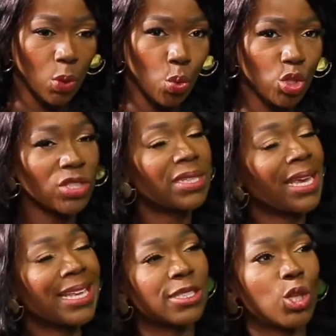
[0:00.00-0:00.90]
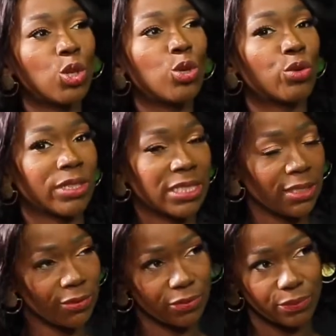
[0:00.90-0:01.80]
would you say is
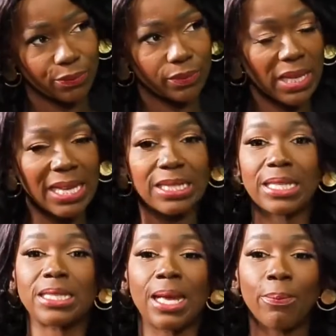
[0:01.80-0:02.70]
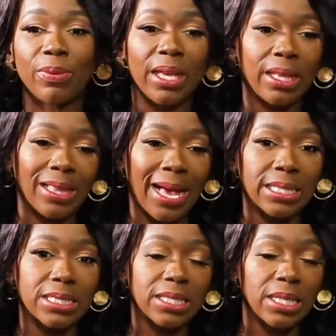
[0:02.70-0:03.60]
lucrative? Is it something
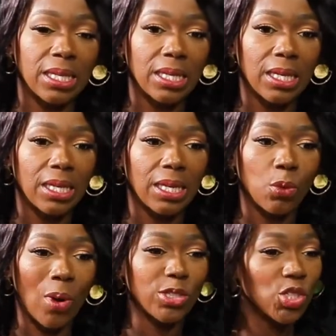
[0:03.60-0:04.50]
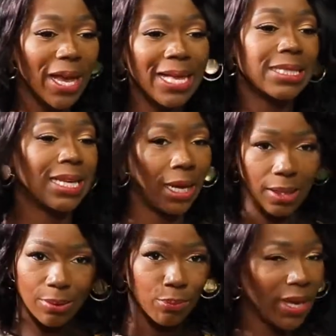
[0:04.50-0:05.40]
that once you enter,
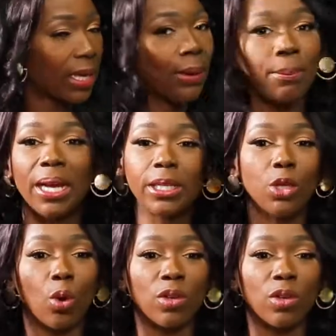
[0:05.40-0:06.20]
making money